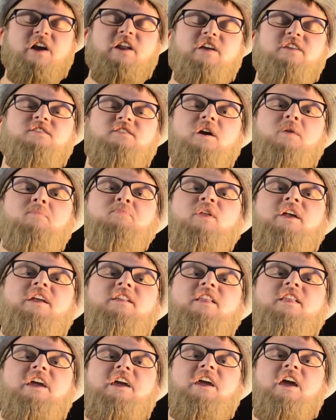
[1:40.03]
is
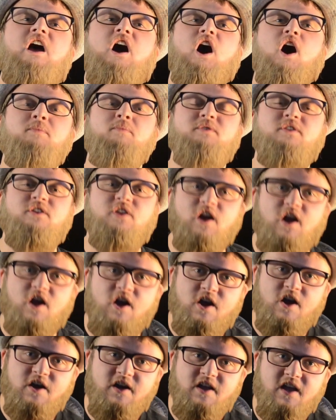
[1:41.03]
completely
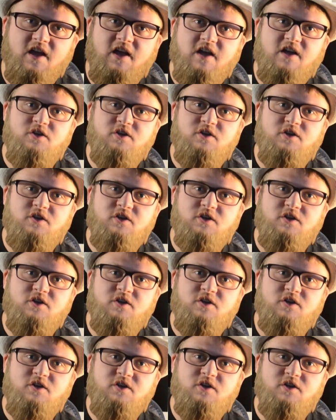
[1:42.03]
absurd